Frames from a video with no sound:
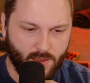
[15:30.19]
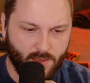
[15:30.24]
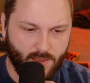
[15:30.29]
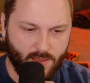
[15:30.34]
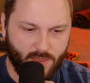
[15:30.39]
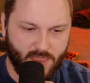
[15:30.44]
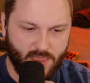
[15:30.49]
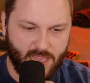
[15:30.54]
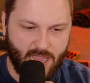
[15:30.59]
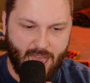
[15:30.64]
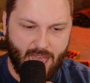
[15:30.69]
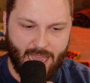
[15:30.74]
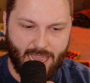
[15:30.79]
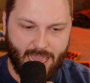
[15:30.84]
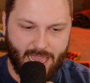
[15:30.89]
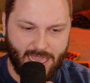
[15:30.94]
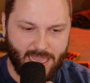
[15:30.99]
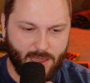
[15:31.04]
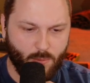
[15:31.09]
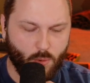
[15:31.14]
the
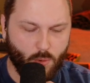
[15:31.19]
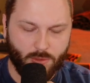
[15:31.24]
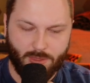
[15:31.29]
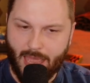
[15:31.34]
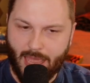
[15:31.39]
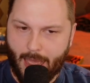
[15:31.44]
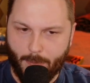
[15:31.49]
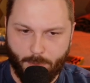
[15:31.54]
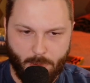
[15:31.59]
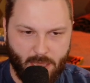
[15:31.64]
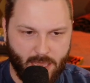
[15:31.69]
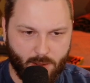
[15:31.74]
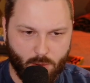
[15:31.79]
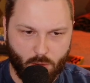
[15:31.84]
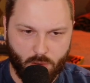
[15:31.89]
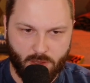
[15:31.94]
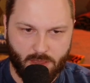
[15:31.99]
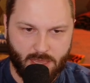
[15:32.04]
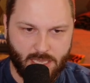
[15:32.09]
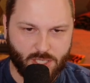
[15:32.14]
IAE will not be
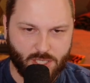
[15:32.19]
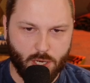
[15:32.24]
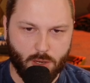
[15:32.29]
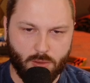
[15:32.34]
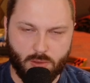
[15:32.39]
included this year.